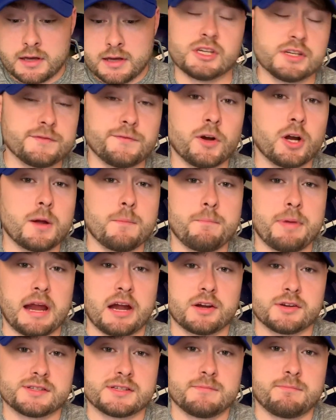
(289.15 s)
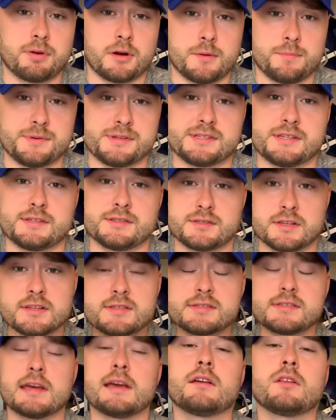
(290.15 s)
Just for comparison purposes,
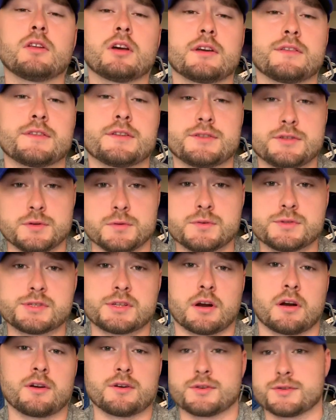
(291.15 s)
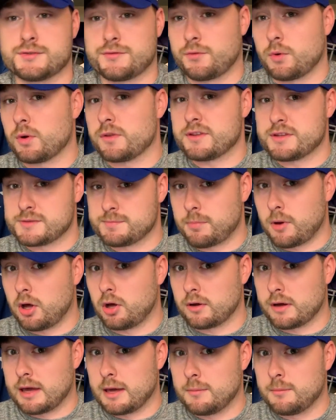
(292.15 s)
let's take a look at the 2 starters for this
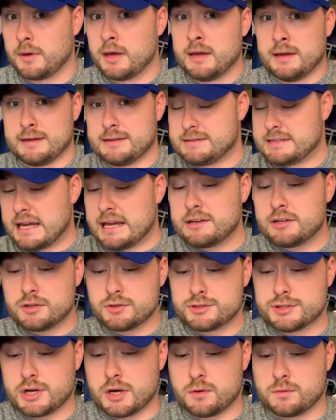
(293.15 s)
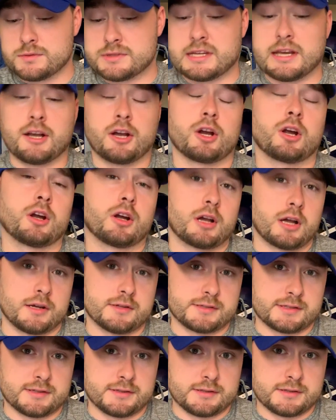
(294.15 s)
ball game, Daniel Jones and Kirk
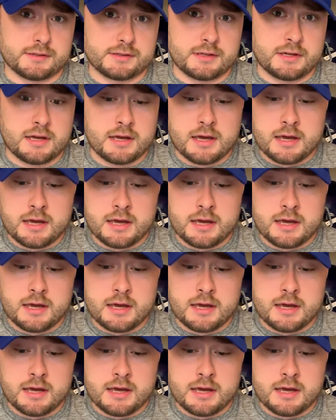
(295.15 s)
Cousins.